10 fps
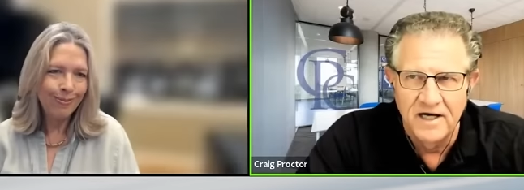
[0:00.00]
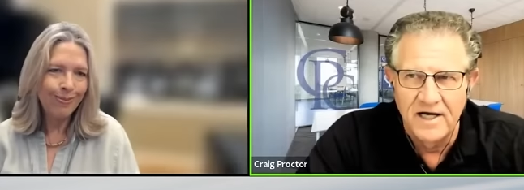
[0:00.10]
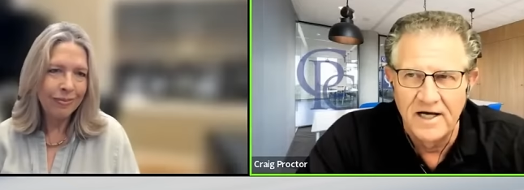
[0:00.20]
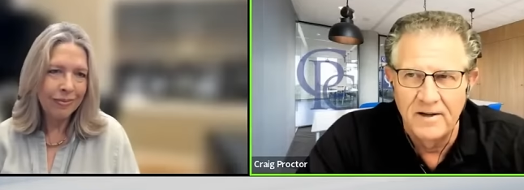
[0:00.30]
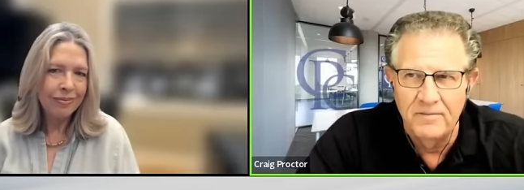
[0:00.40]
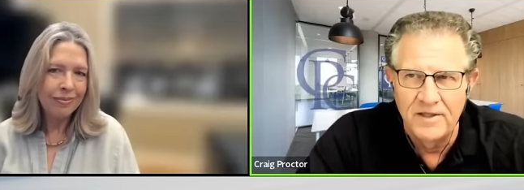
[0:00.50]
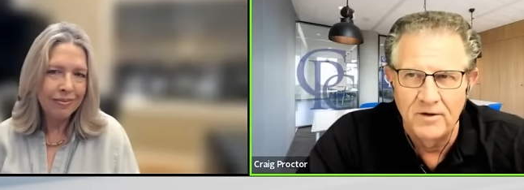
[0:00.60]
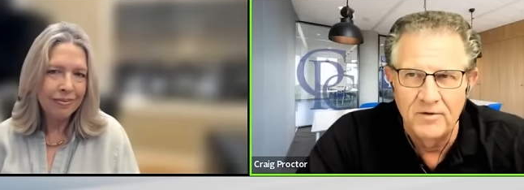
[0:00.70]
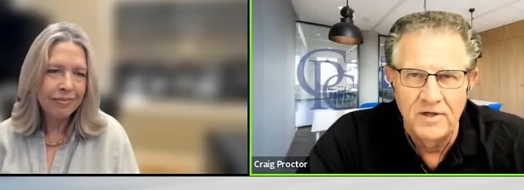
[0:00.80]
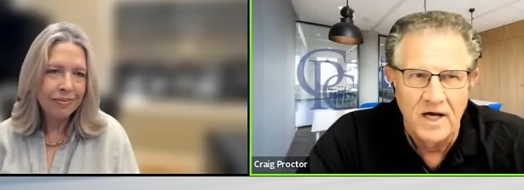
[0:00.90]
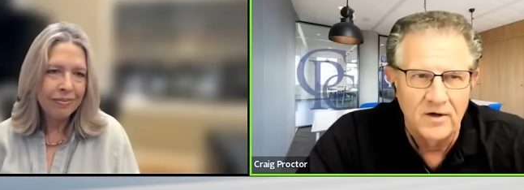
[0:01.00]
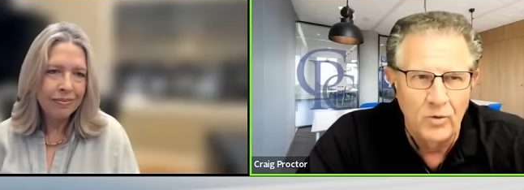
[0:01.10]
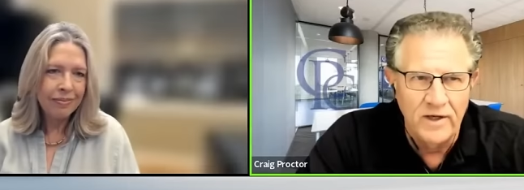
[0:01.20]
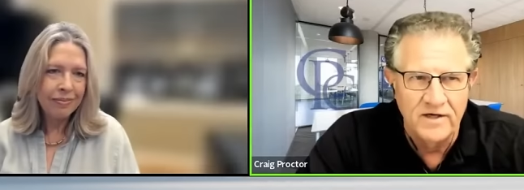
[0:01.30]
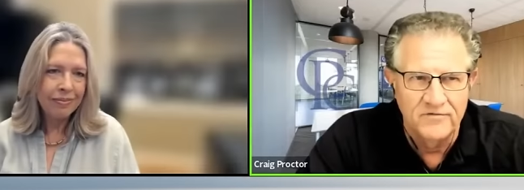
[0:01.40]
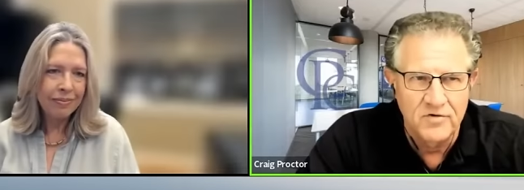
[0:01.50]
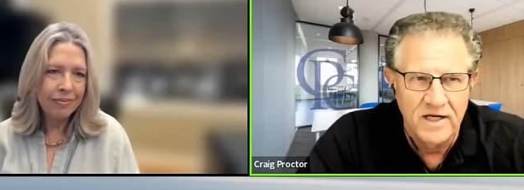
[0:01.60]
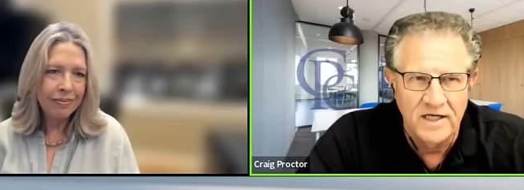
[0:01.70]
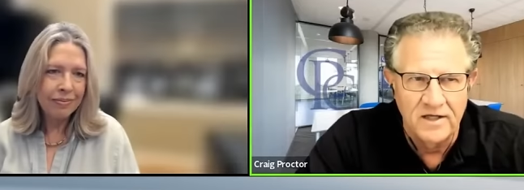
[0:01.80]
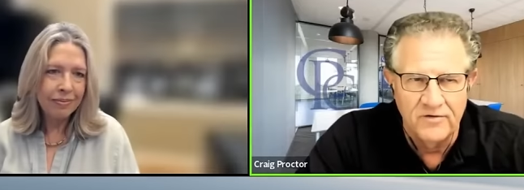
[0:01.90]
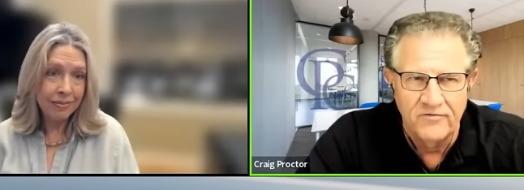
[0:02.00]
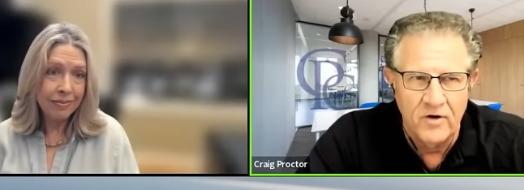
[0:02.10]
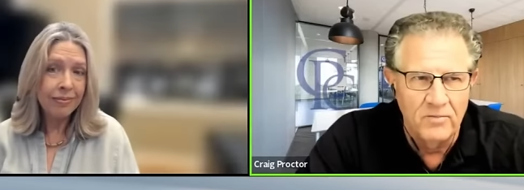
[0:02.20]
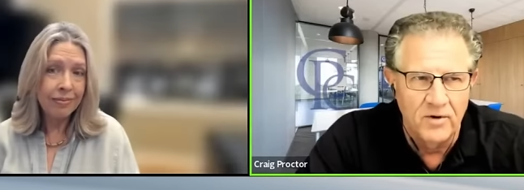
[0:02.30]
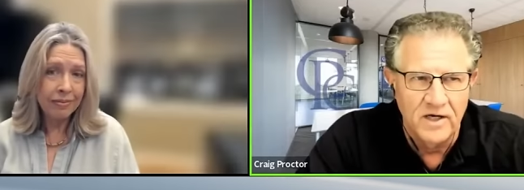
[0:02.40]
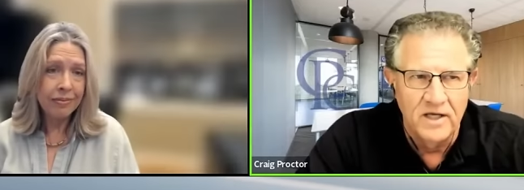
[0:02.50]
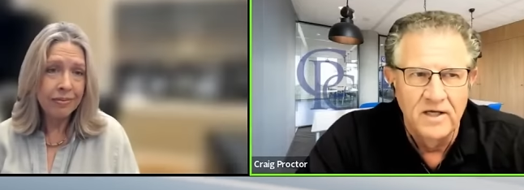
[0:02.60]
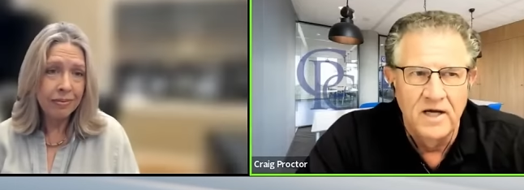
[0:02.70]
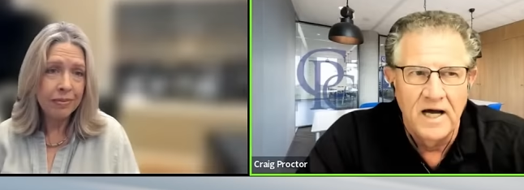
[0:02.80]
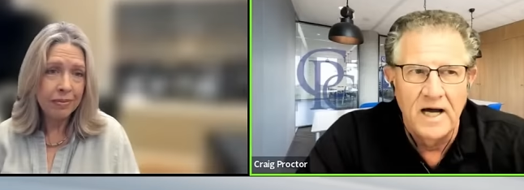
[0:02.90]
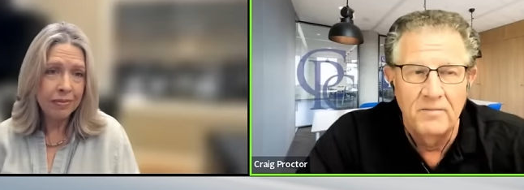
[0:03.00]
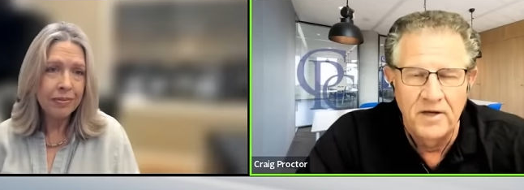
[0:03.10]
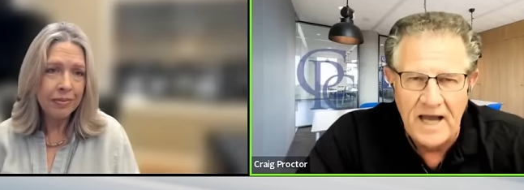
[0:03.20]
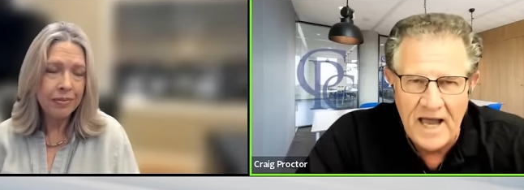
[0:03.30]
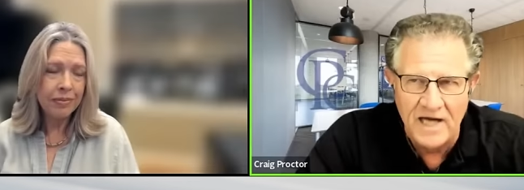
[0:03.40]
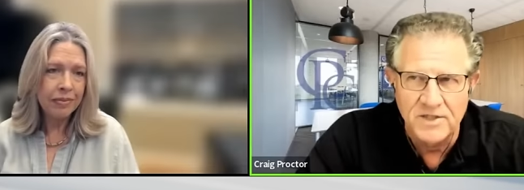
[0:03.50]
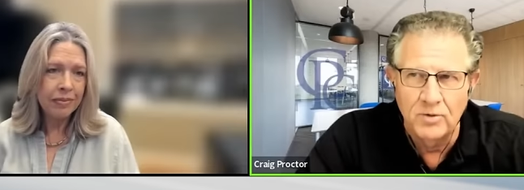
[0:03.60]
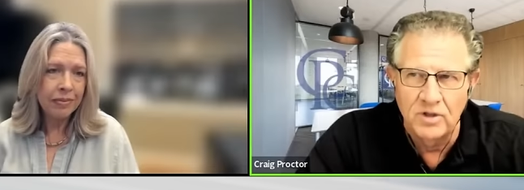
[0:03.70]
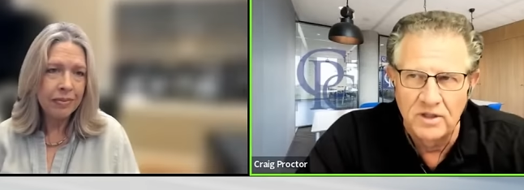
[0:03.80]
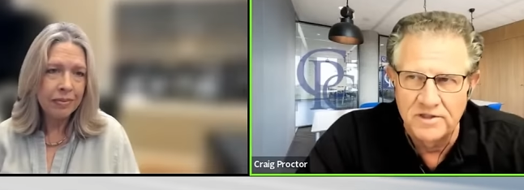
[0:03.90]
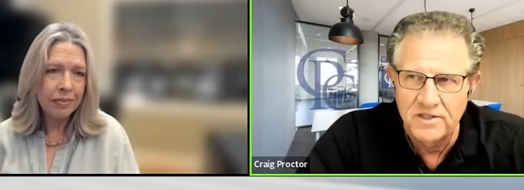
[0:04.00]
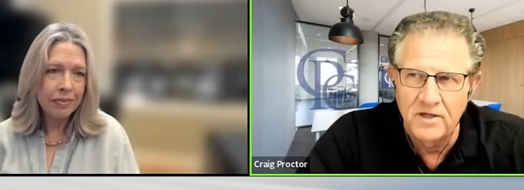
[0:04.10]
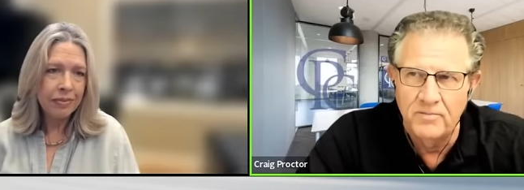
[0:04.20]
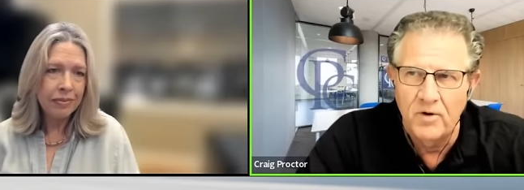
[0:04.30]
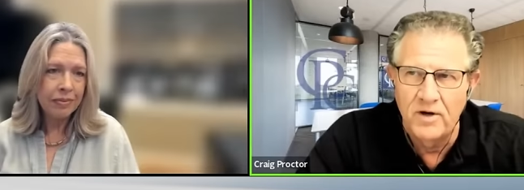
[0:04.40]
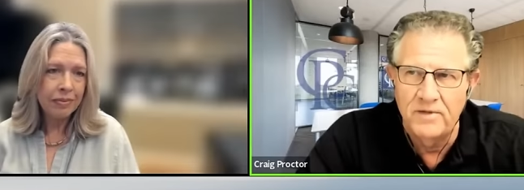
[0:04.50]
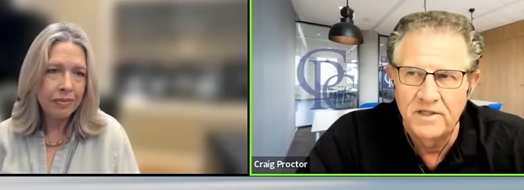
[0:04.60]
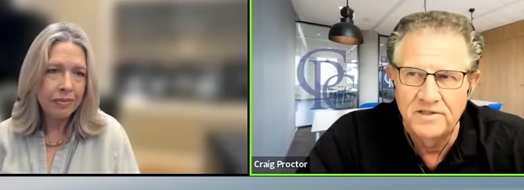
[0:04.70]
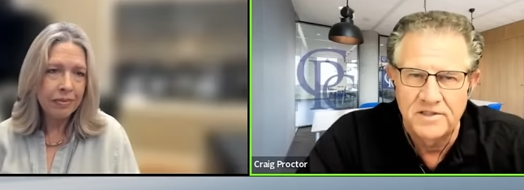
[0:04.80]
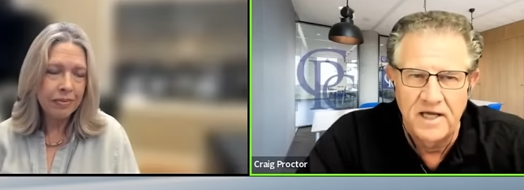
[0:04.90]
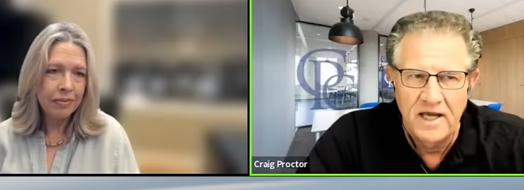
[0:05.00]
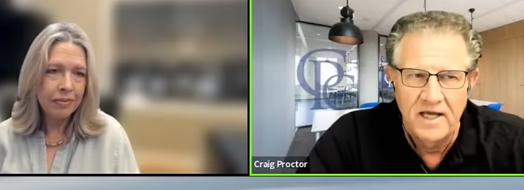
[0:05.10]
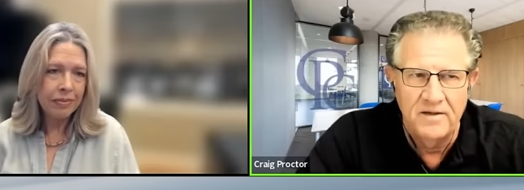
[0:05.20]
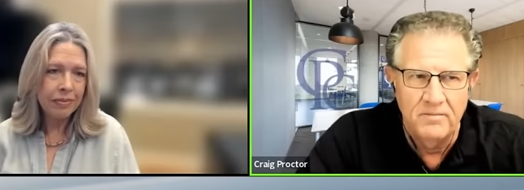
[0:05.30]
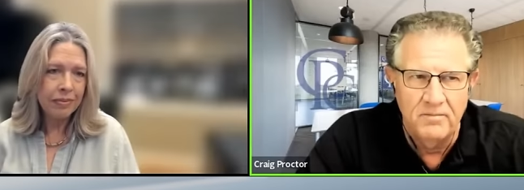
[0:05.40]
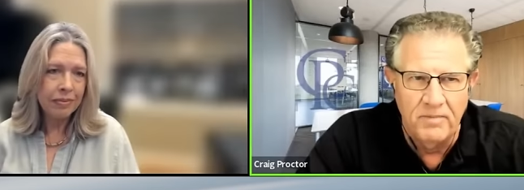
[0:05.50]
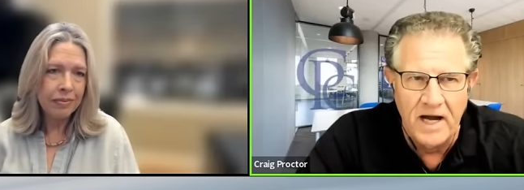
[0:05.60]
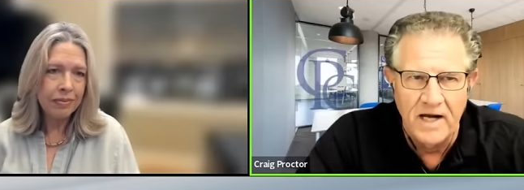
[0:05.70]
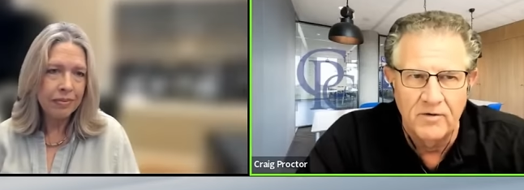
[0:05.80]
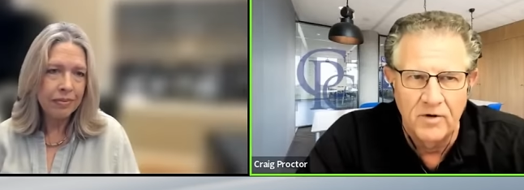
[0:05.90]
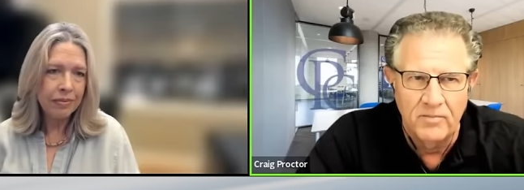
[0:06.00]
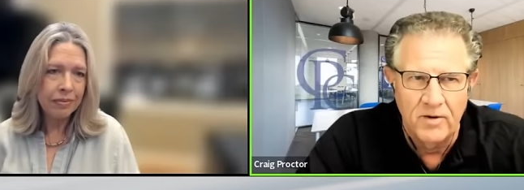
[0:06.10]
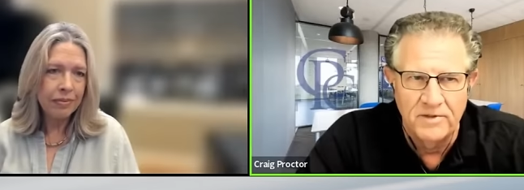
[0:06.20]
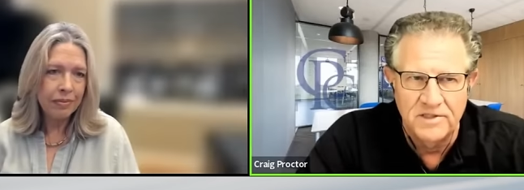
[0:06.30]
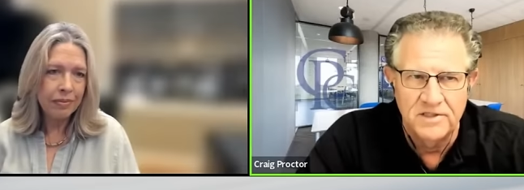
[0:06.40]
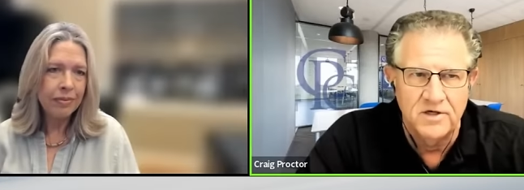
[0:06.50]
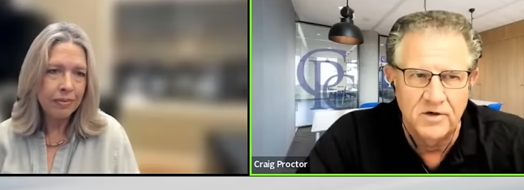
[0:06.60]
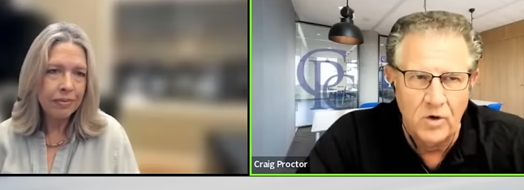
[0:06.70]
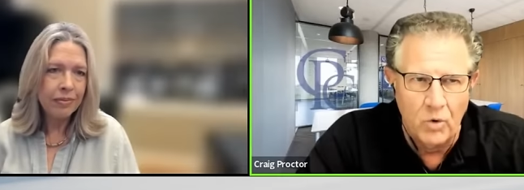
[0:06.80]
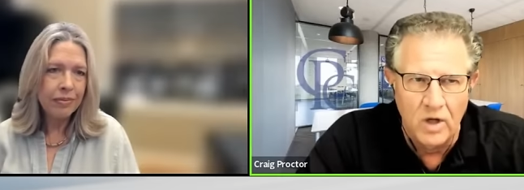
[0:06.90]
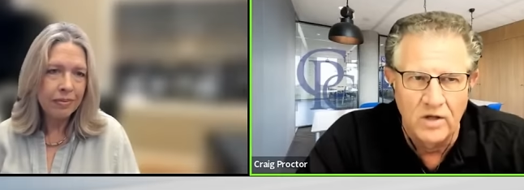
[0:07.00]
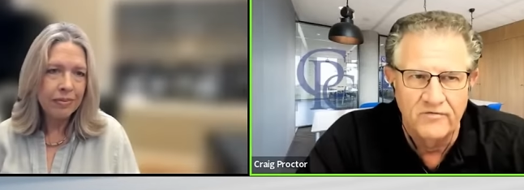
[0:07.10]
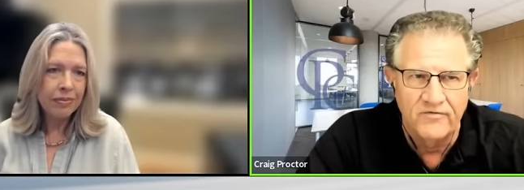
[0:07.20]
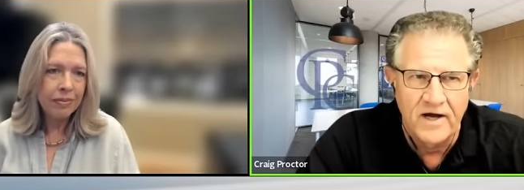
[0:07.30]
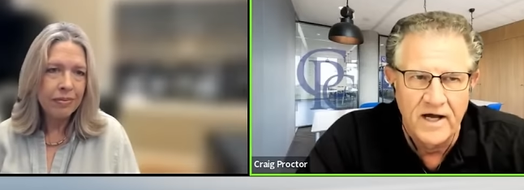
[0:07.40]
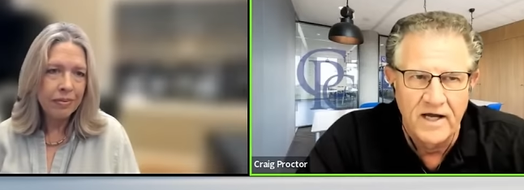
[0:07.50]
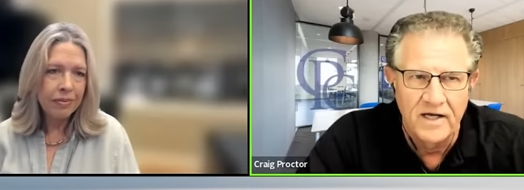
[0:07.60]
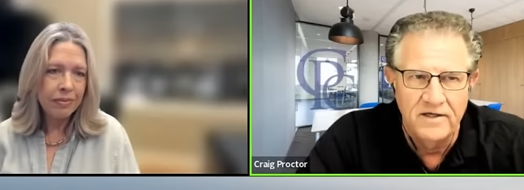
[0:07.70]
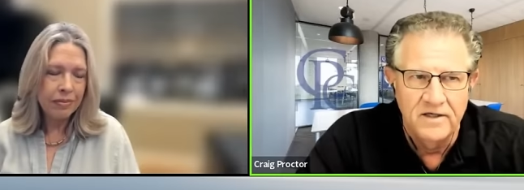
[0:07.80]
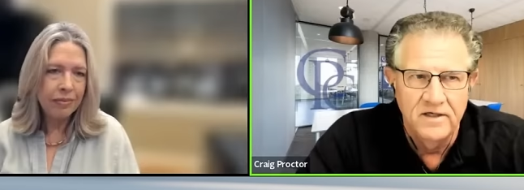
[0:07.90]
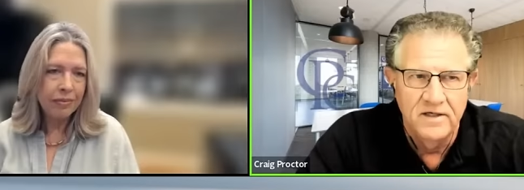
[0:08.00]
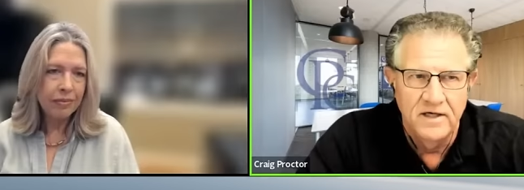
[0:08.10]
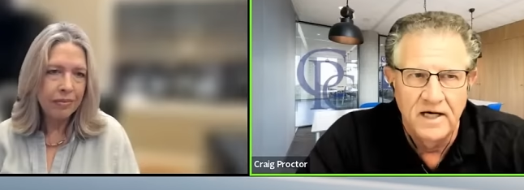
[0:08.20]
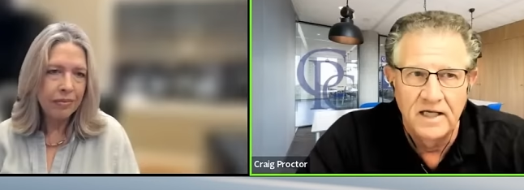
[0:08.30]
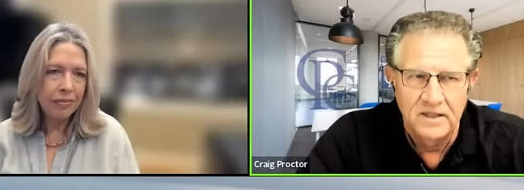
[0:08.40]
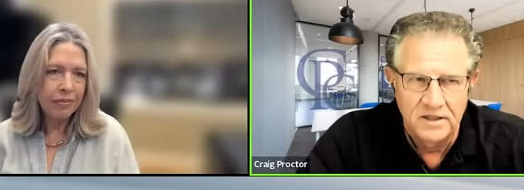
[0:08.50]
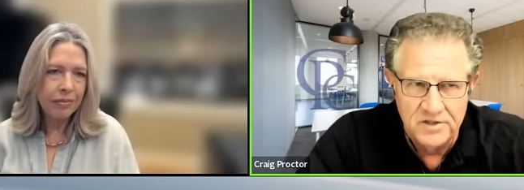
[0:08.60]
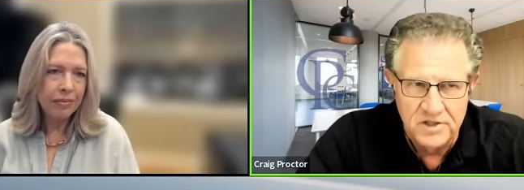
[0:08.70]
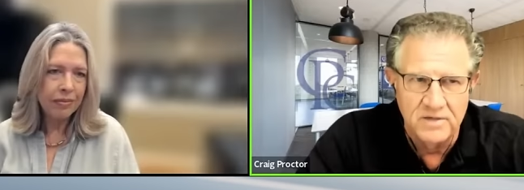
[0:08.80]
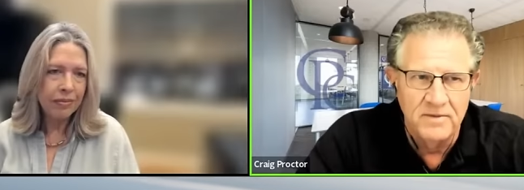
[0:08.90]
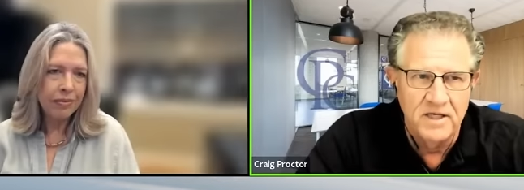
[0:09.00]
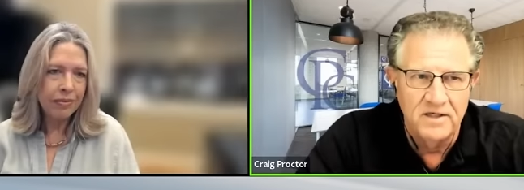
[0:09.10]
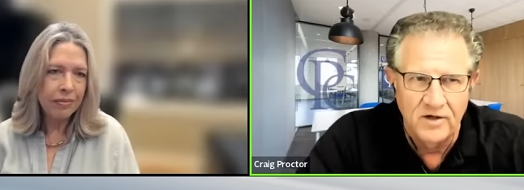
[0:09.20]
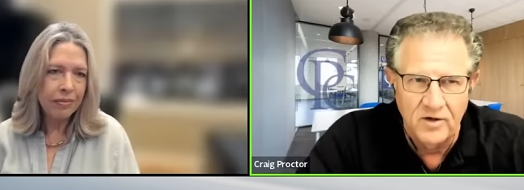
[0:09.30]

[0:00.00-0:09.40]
Speaker 1: uh, you know, not a week of training in the phone book, uh, but actual listing appointments and buyer appointments. These are qualified, uh, legitimate,